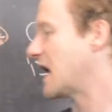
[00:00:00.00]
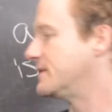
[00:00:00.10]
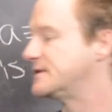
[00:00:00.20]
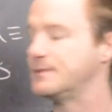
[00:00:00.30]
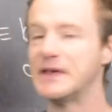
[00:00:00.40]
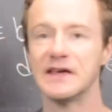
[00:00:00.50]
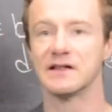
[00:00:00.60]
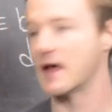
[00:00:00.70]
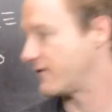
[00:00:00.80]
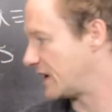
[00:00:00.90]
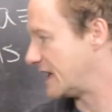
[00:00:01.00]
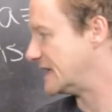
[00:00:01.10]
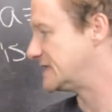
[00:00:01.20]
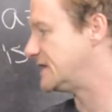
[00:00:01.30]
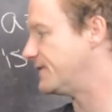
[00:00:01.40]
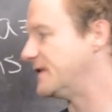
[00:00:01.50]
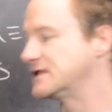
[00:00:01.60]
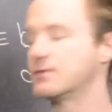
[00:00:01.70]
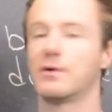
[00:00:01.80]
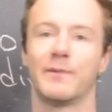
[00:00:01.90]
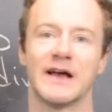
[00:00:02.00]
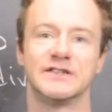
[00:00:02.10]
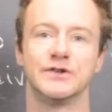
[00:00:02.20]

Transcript: times B11 is divisible by